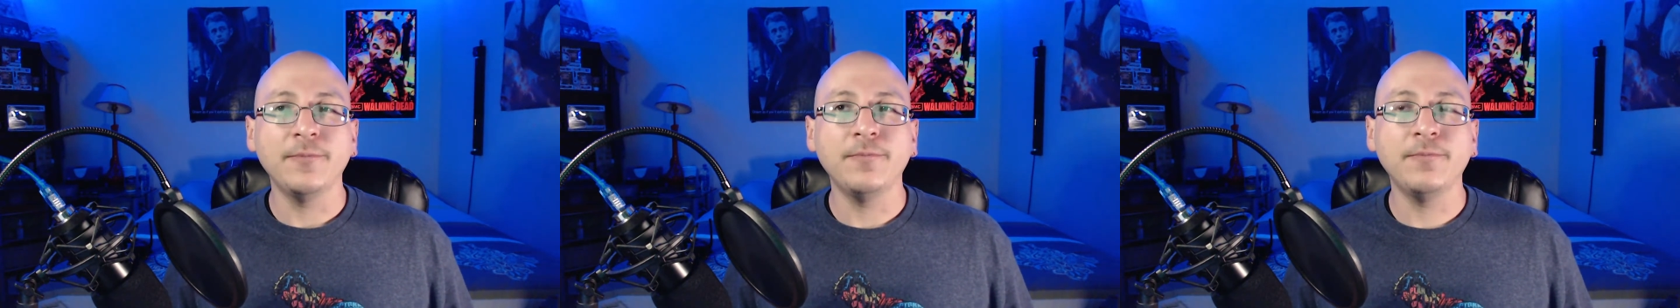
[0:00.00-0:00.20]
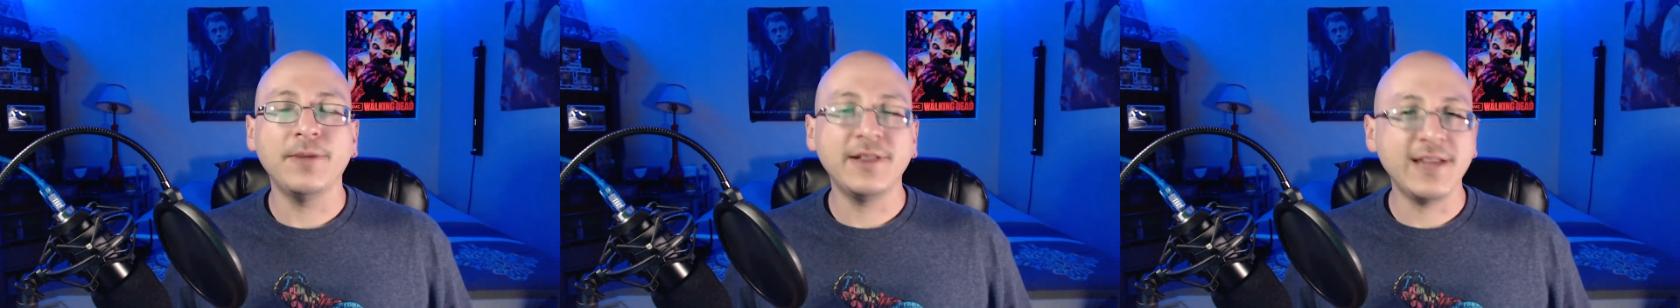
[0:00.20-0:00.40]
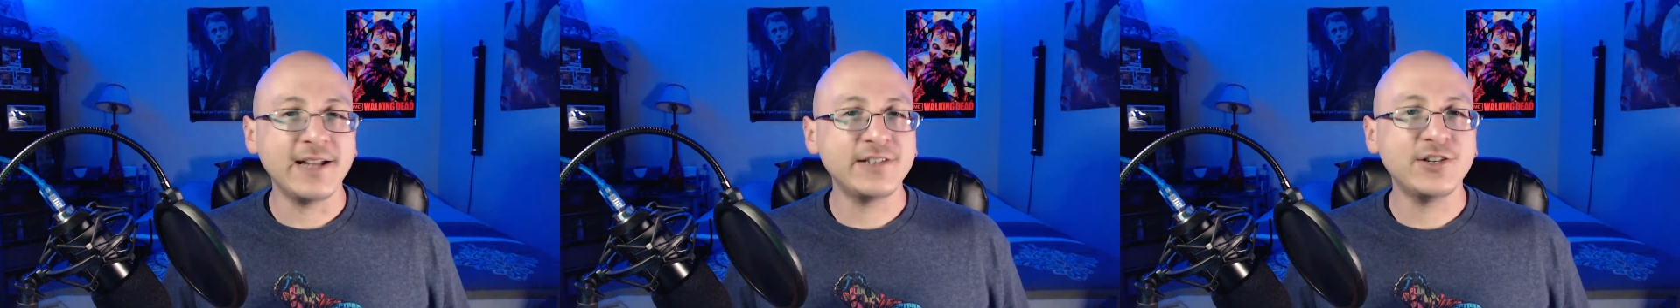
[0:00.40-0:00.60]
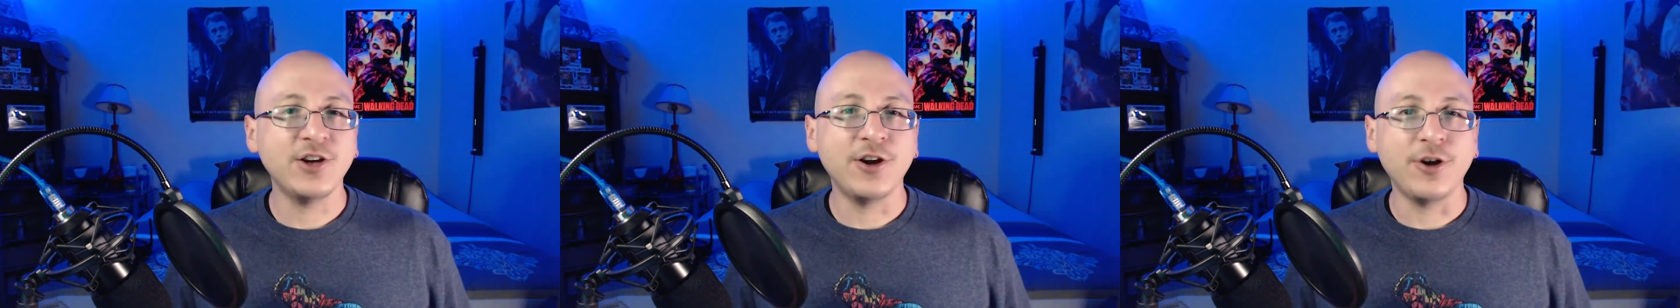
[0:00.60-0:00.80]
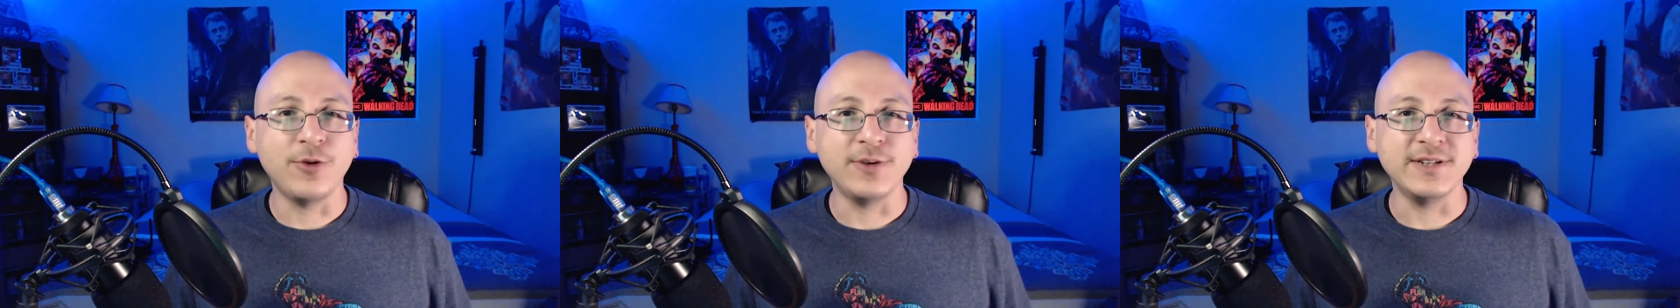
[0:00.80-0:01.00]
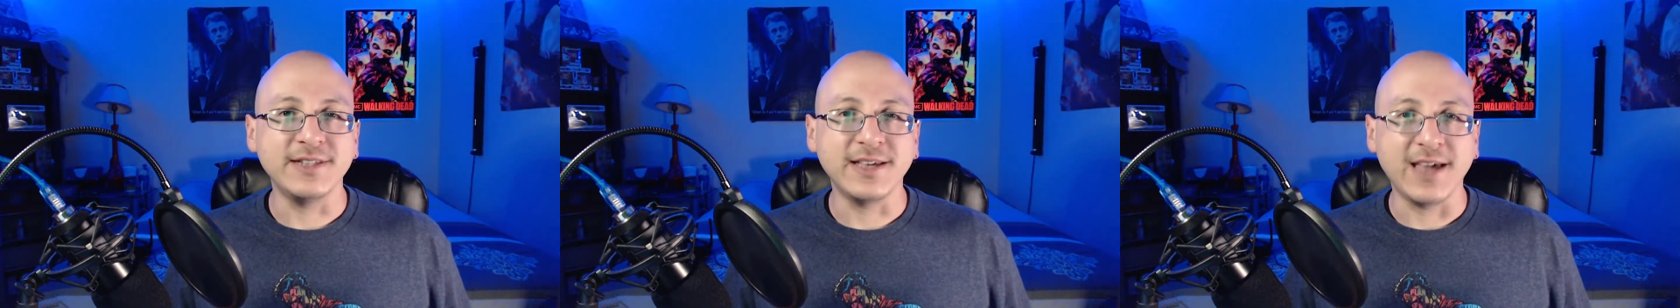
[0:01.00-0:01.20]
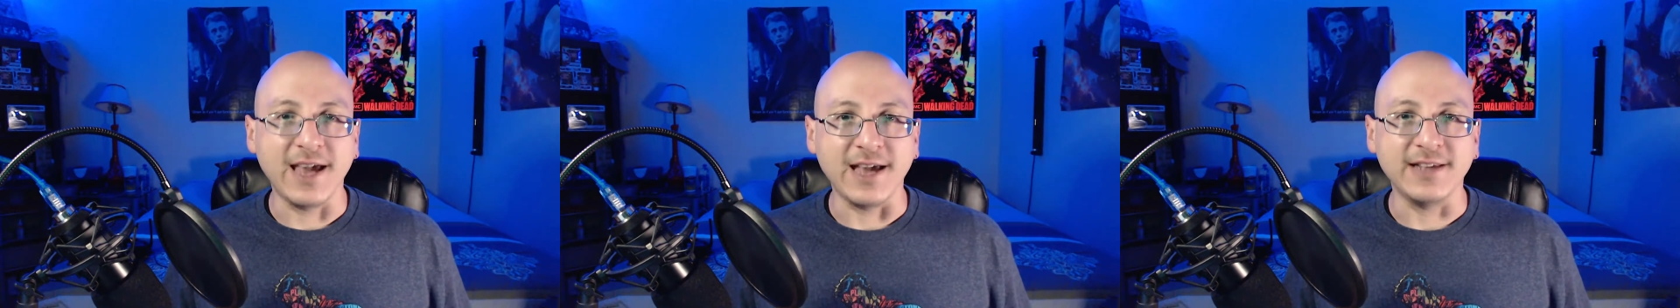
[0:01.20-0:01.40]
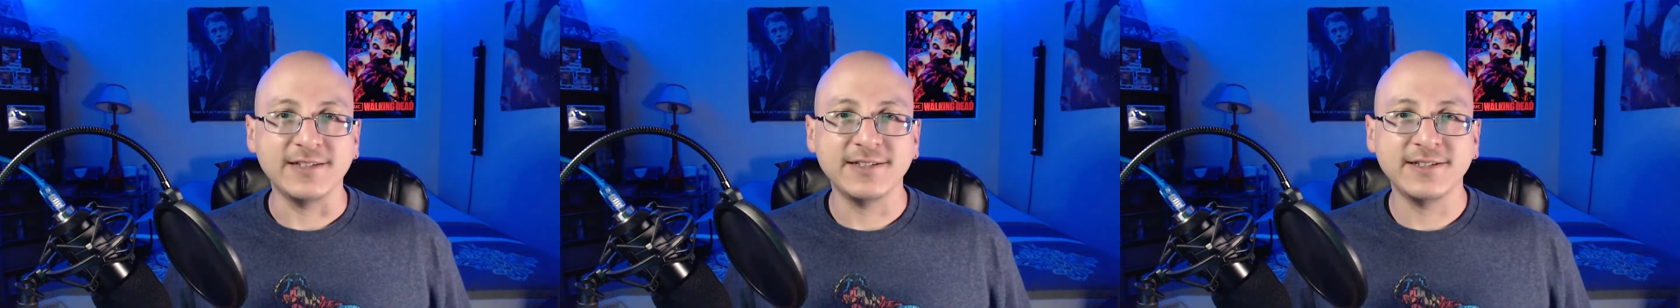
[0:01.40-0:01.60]
But that's not always the
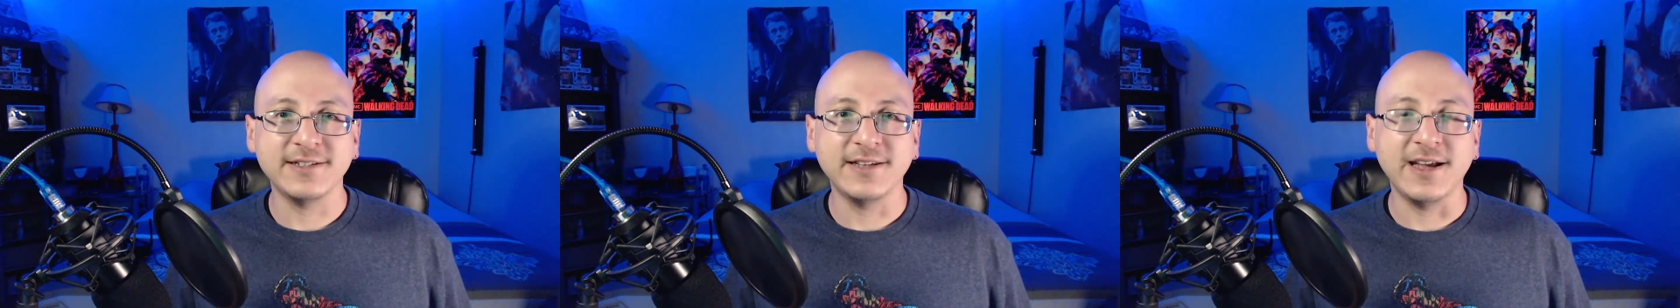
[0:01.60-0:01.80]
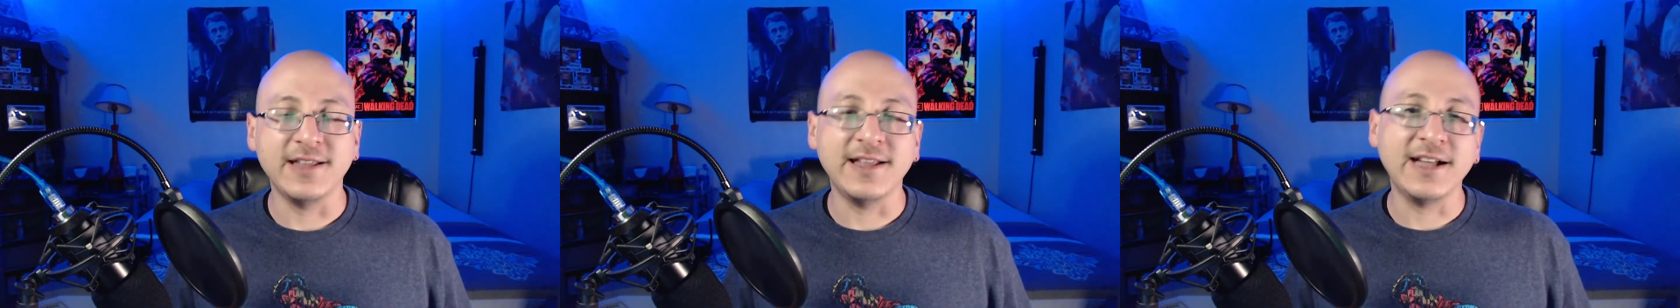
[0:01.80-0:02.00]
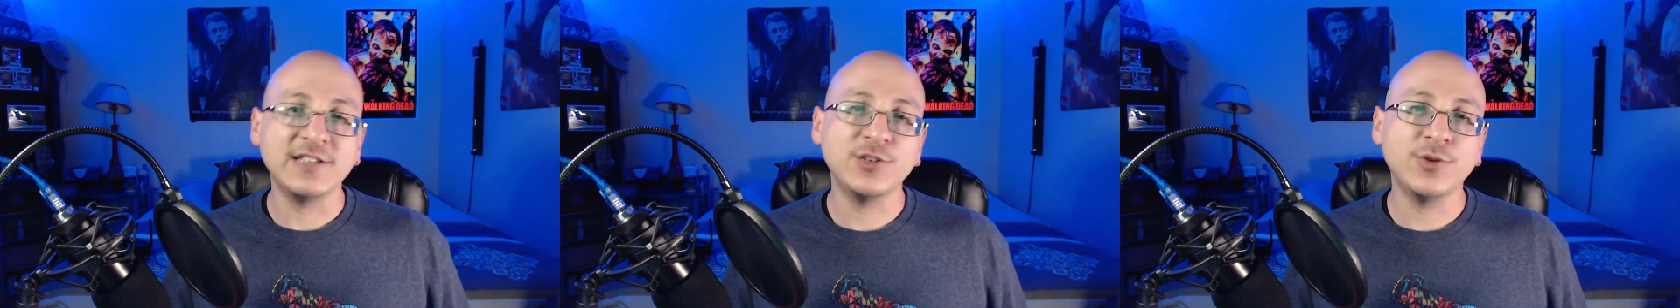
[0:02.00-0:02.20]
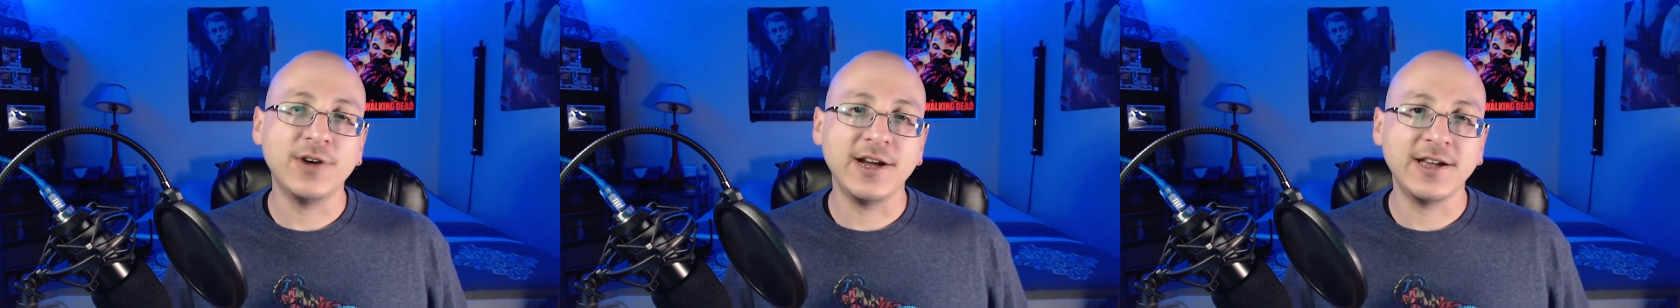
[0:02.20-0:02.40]
case, and that's where